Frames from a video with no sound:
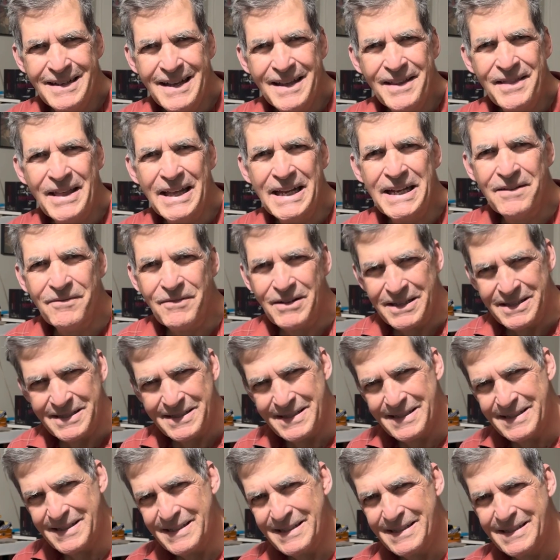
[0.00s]
Think of us,
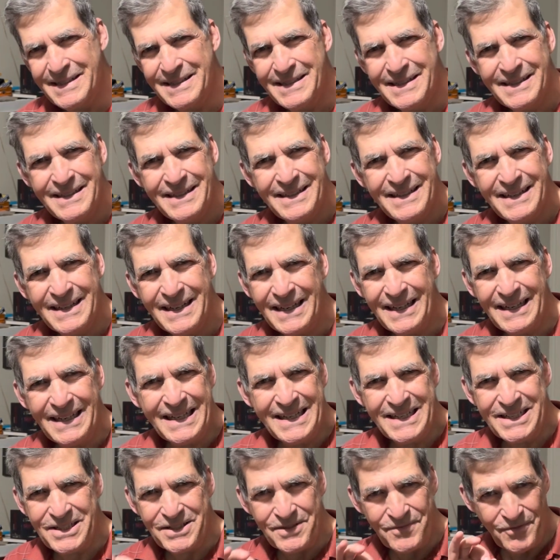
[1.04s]
at
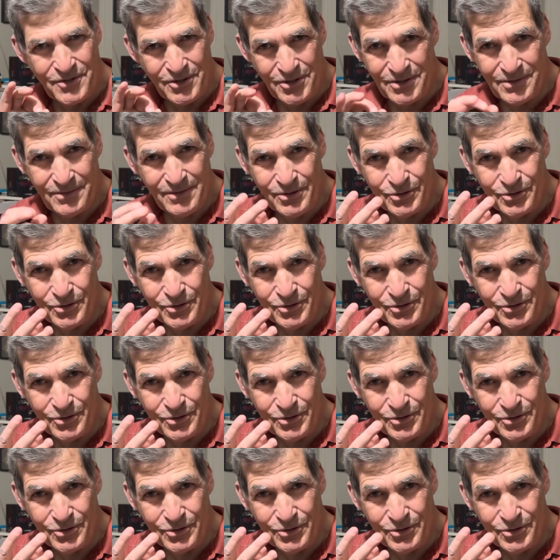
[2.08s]
least for